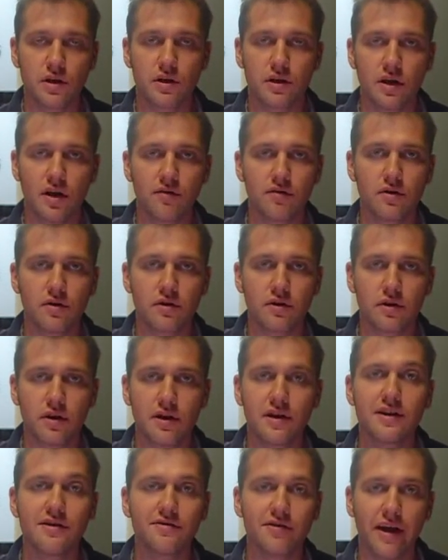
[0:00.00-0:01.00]
cover a
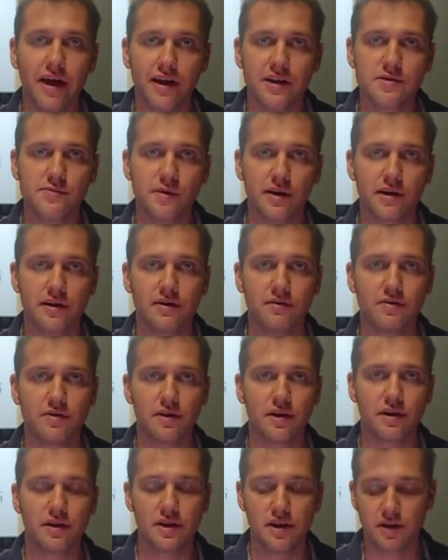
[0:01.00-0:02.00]
different aspect of
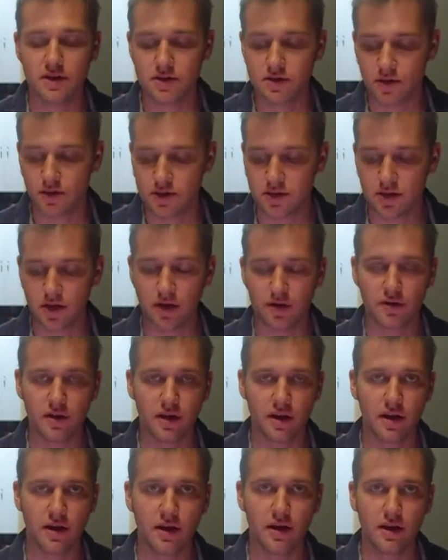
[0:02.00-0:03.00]
creatine, so it's not
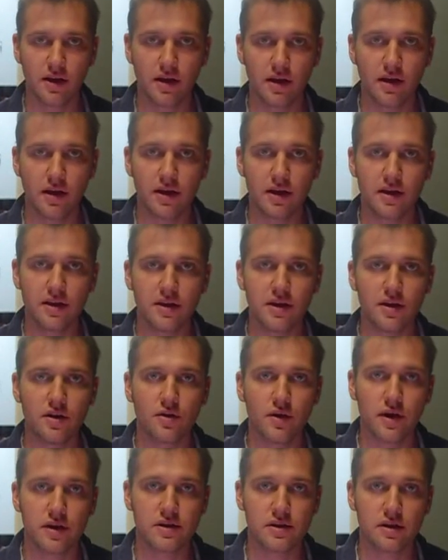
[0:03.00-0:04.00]
really a
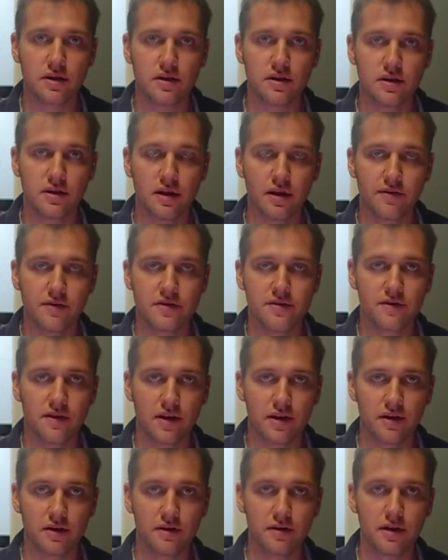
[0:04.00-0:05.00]
continuation of his
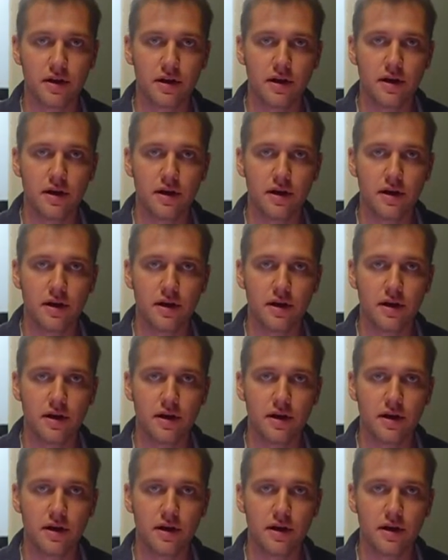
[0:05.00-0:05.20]
video,